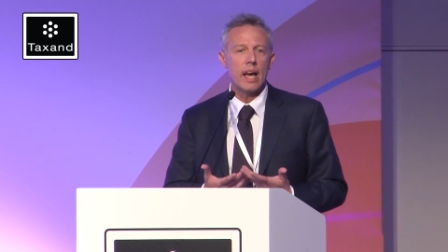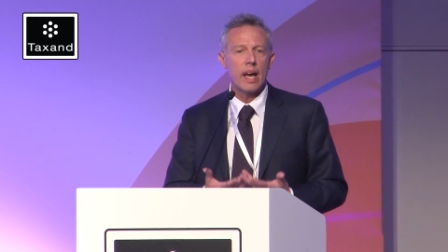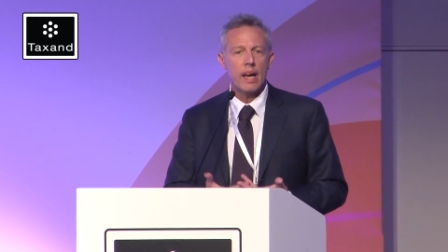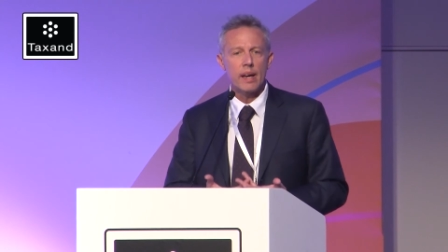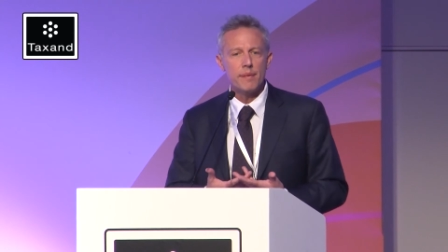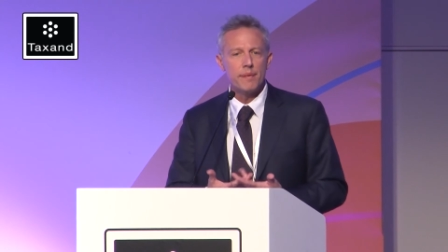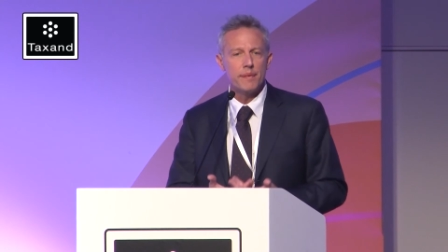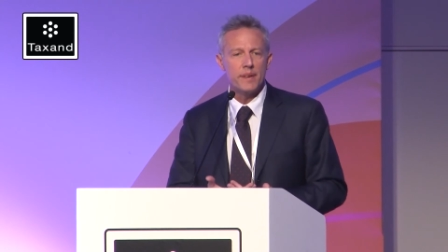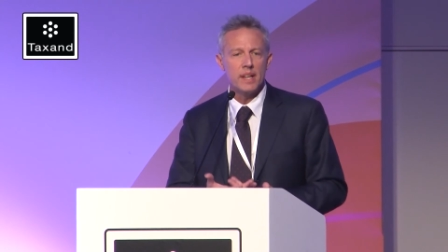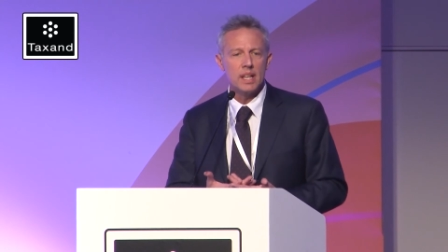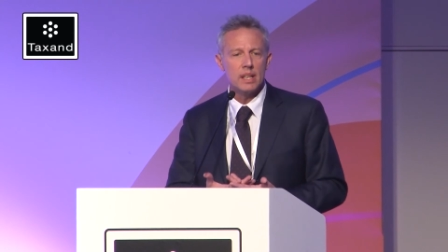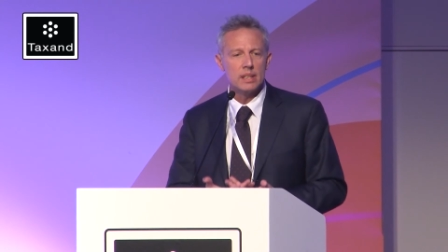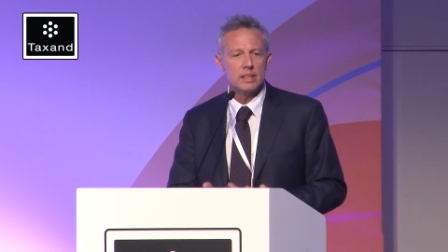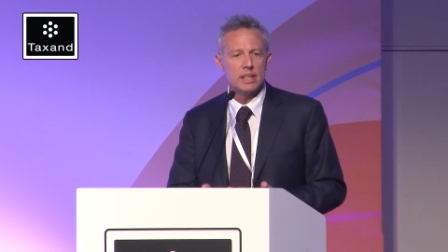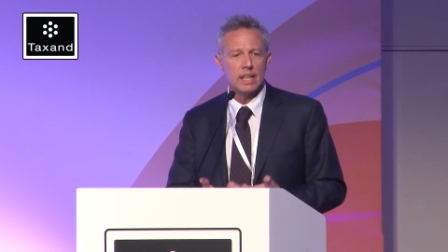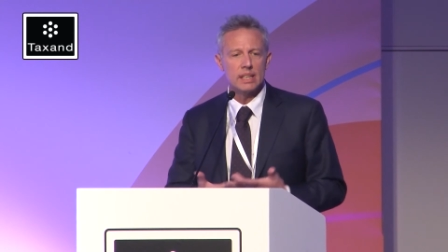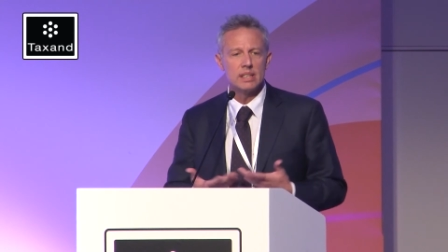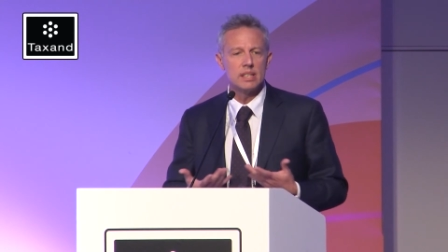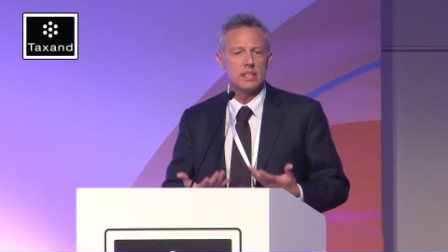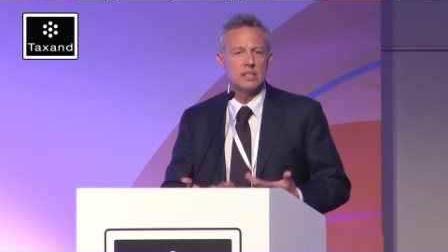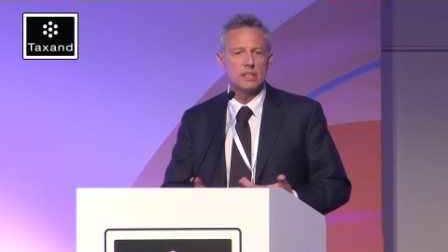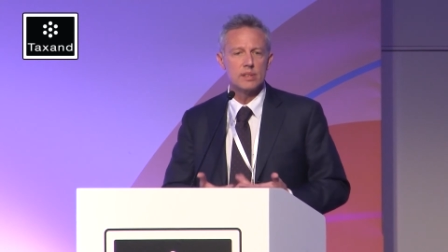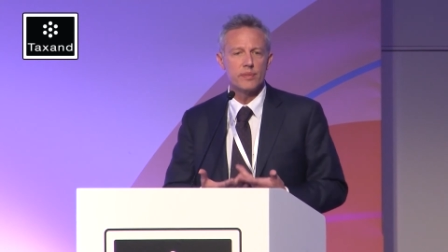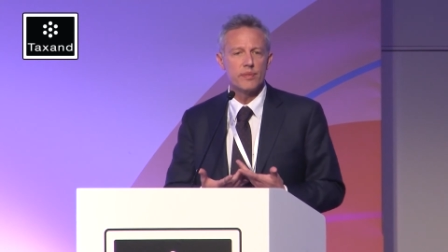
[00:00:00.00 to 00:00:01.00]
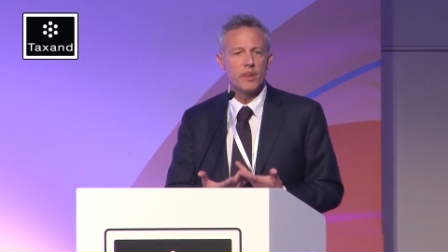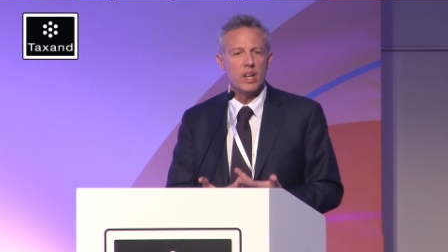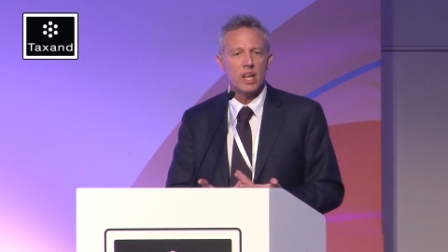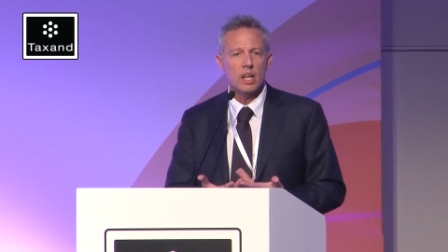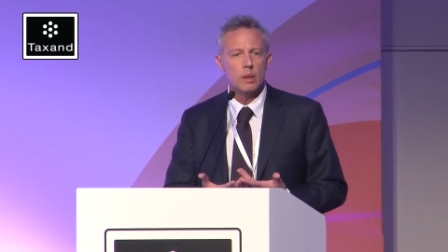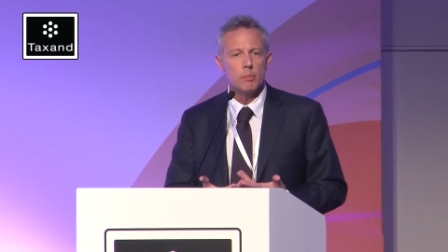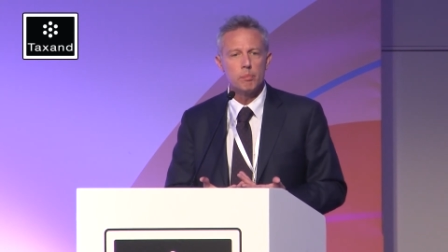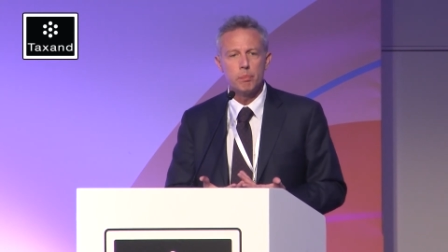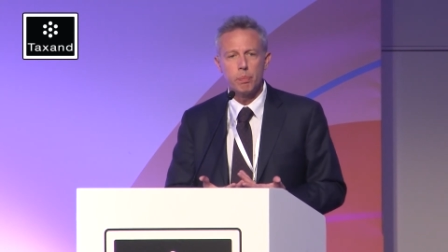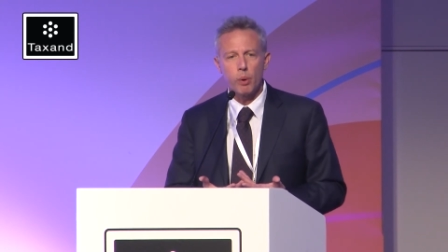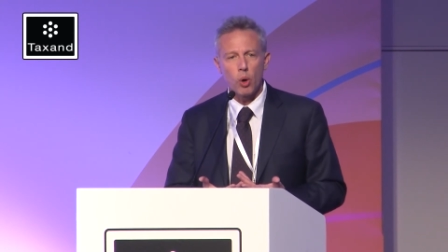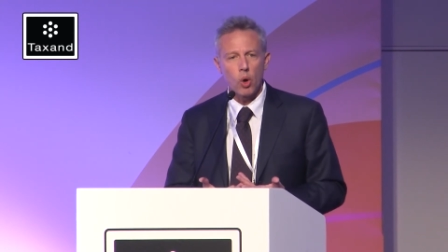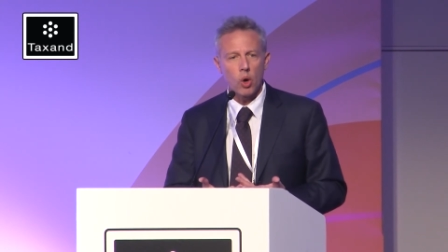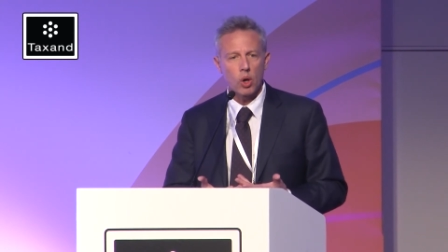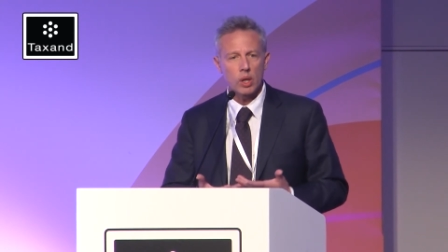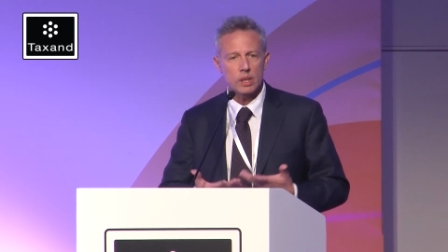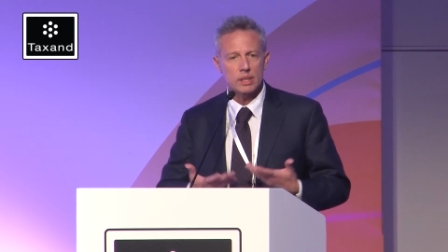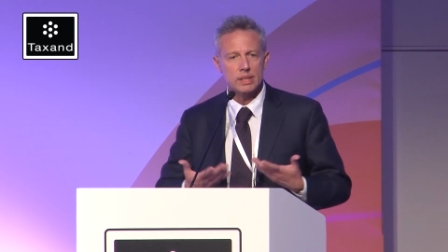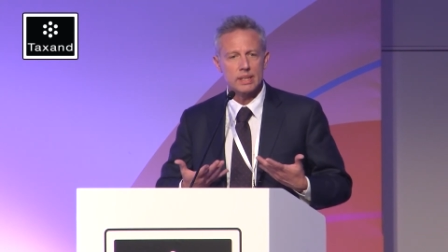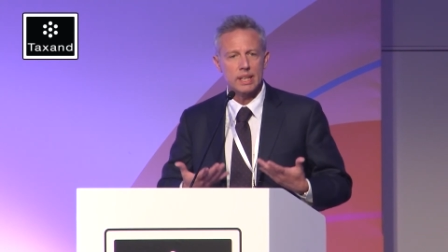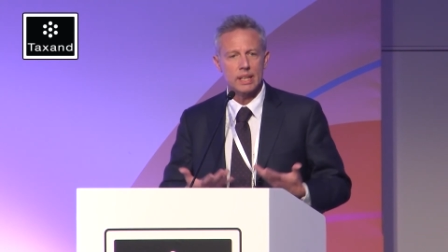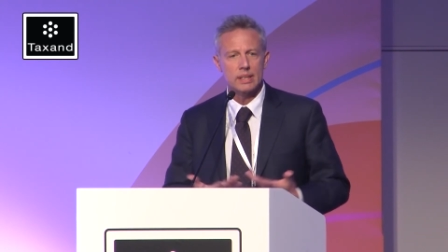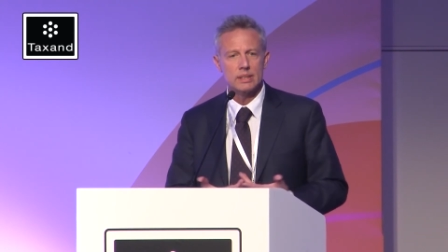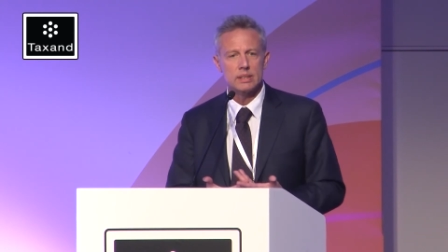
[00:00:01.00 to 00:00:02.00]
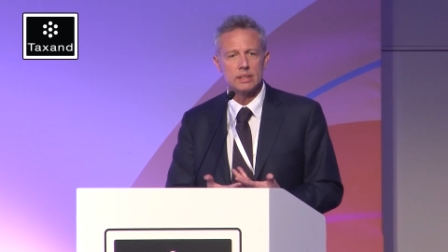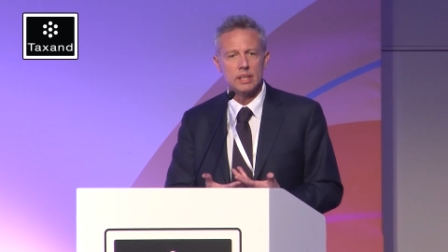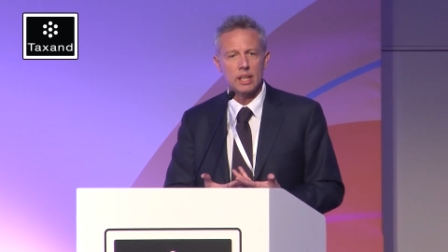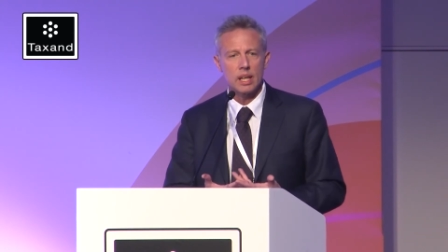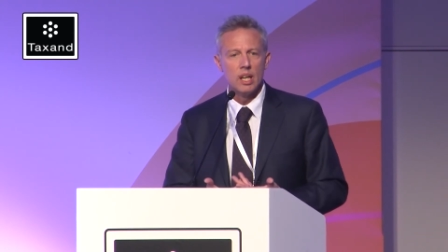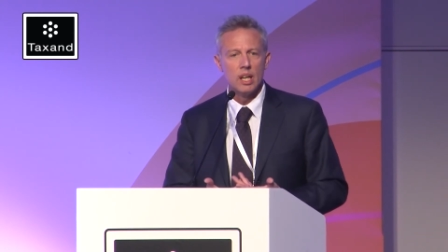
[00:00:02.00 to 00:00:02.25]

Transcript: I think that it's very important